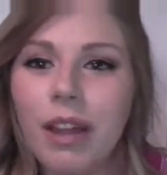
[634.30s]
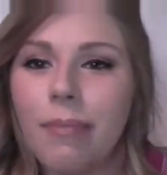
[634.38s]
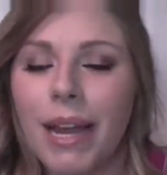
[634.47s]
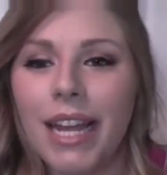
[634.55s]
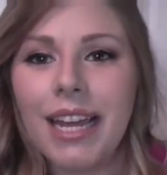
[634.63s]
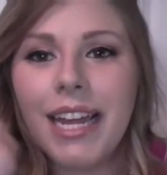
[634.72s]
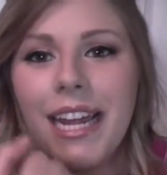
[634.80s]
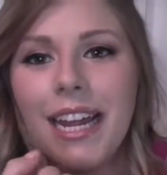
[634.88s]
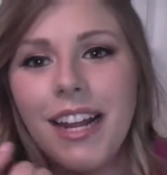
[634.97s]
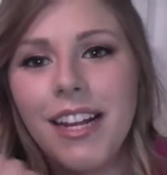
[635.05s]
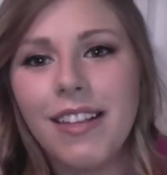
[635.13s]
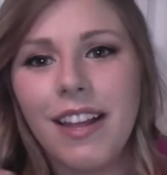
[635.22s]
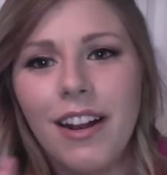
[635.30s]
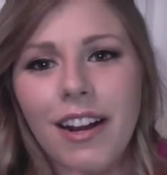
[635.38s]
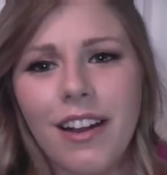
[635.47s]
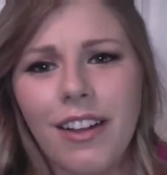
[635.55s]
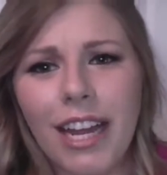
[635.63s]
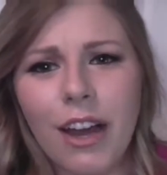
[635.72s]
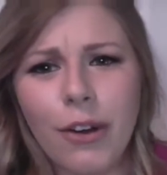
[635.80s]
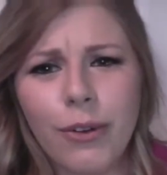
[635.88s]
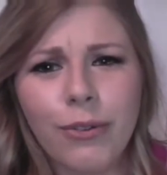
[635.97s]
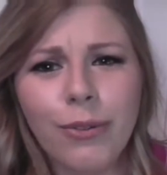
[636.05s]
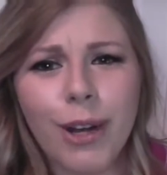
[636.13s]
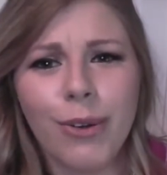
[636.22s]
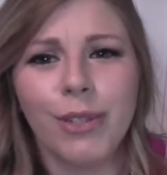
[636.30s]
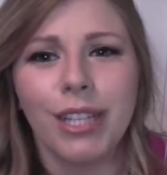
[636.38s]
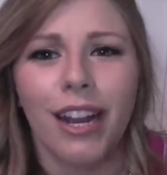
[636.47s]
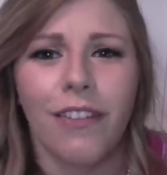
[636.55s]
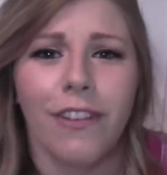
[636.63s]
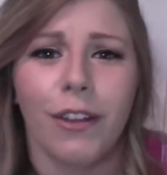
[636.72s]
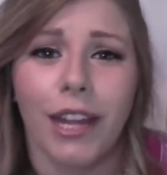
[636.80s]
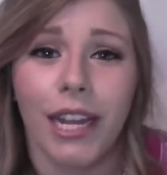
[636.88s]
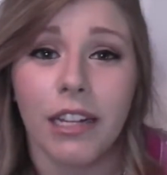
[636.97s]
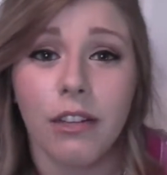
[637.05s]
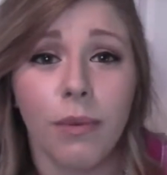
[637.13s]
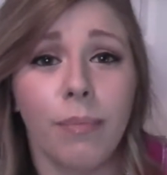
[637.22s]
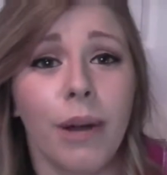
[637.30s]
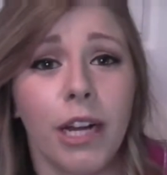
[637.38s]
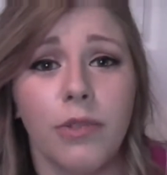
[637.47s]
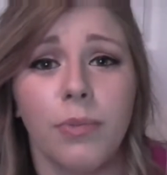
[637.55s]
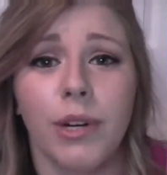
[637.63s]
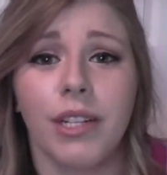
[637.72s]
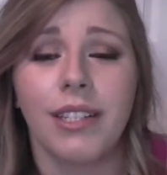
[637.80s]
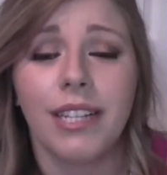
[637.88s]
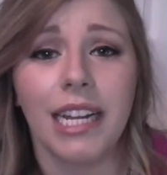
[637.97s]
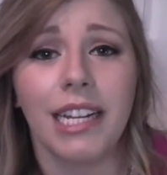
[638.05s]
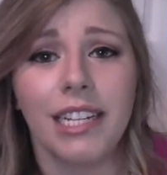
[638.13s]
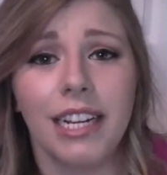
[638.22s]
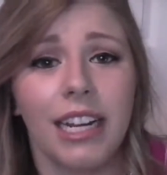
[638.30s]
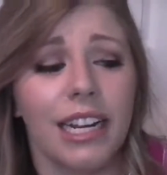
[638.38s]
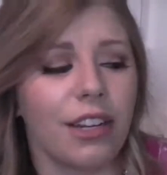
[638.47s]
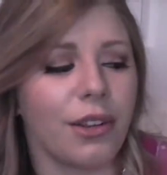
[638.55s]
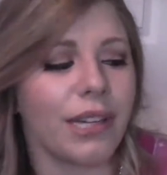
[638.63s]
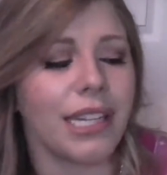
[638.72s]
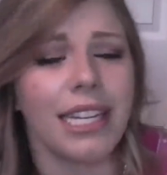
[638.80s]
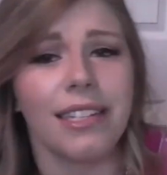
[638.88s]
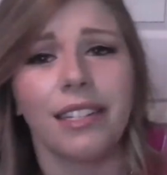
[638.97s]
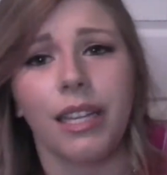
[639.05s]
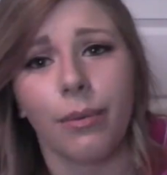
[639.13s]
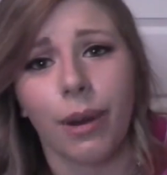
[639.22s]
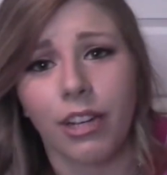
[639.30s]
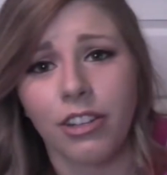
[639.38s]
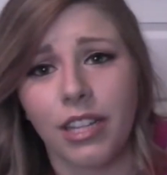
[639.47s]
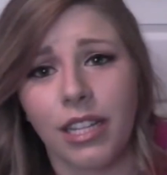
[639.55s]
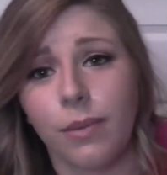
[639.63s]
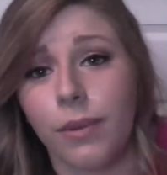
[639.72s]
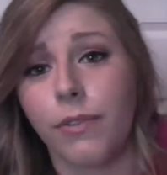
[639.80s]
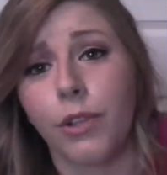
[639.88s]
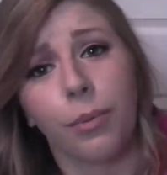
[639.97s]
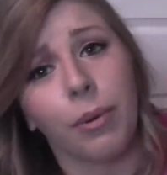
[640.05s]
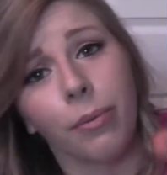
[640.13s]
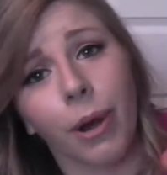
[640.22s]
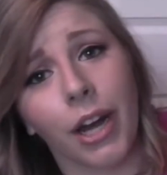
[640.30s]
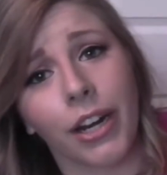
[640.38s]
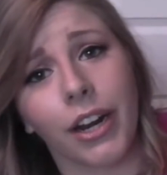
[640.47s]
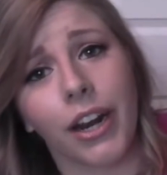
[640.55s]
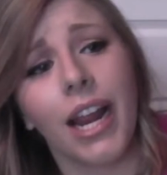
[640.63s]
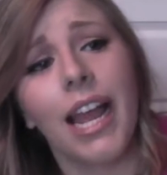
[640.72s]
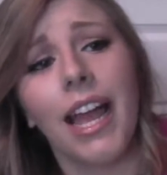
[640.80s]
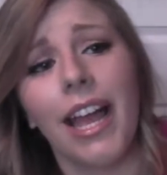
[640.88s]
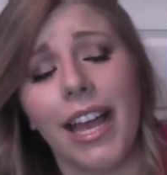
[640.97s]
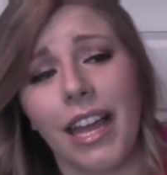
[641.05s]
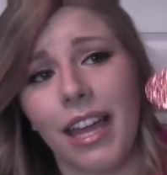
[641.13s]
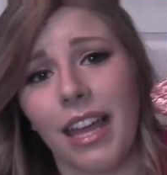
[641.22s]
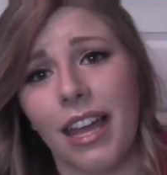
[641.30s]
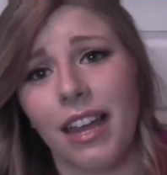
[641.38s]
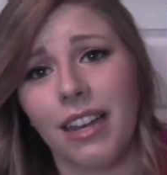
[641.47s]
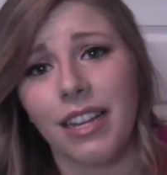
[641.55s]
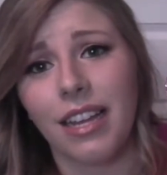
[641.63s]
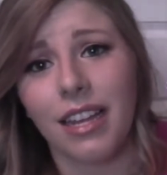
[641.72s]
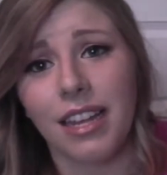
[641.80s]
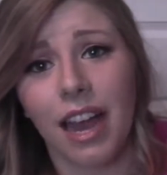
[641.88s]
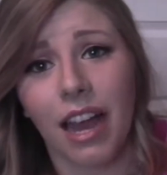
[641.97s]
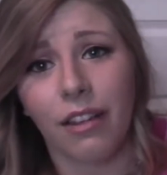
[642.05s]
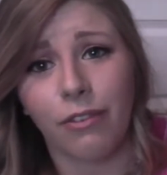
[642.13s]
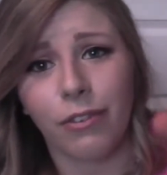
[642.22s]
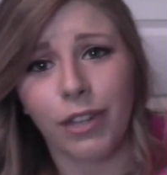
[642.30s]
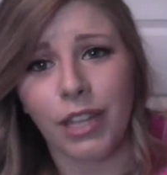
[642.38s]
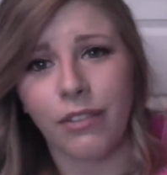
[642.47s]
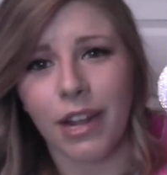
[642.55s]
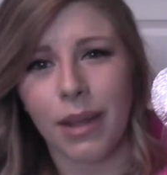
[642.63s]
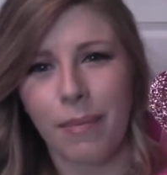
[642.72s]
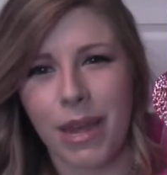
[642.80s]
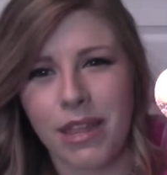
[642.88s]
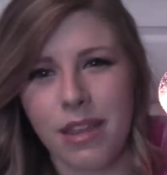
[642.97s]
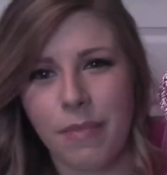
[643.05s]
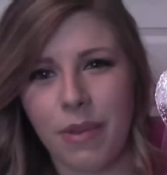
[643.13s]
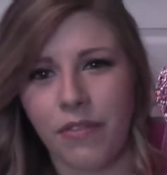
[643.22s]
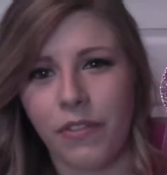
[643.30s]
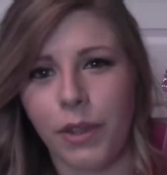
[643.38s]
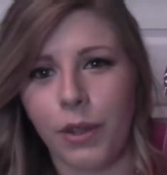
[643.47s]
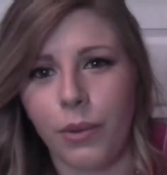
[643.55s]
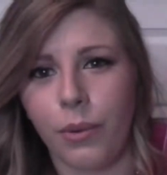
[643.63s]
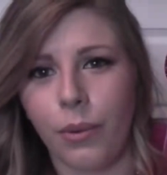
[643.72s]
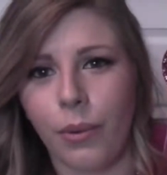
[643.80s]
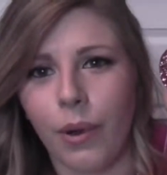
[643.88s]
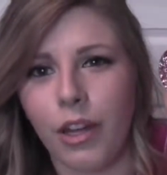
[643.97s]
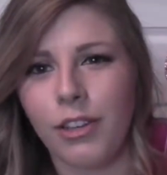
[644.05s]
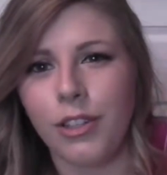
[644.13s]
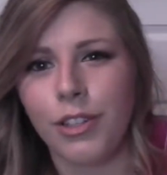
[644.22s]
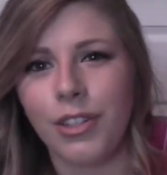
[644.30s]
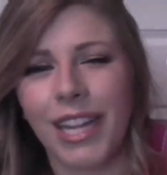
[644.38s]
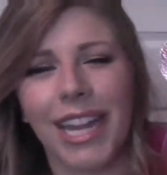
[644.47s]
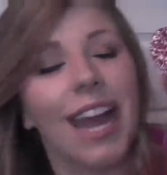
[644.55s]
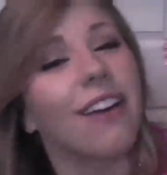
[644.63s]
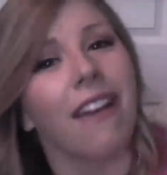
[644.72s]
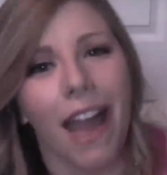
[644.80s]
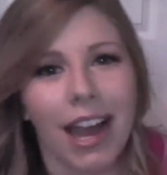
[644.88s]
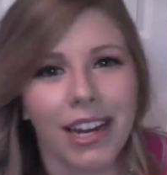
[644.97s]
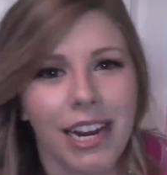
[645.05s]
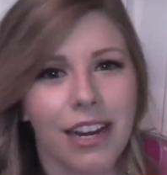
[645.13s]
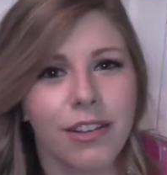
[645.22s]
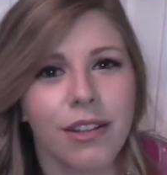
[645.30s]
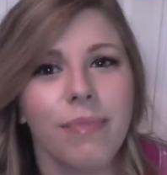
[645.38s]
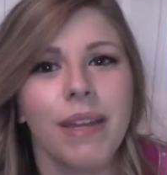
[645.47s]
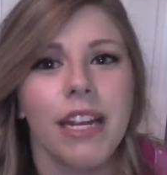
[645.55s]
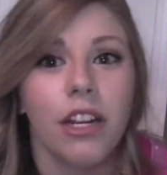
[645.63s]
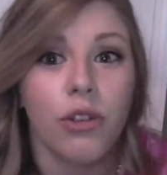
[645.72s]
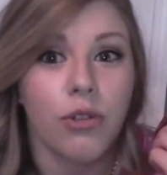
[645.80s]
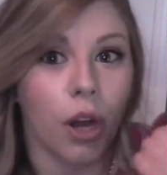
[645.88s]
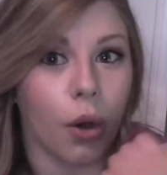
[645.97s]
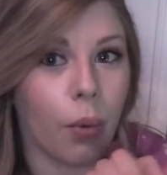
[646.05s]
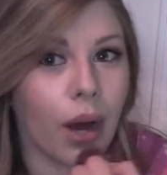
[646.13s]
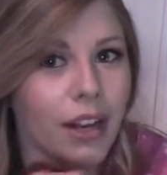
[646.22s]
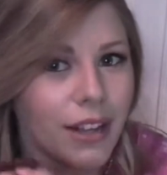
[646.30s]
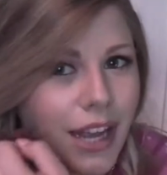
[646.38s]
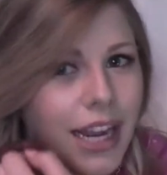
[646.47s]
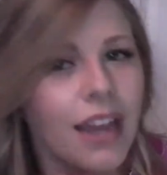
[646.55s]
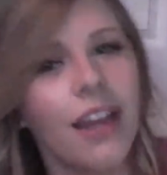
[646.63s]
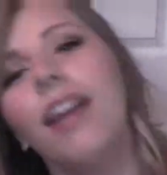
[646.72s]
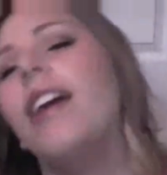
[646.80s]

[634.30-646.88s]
My hand isn't like all gross, and I feel like it's much more sanitary, and you can easily wash this with soap and water. And I really recommend them if you like have acne or something and you don't want like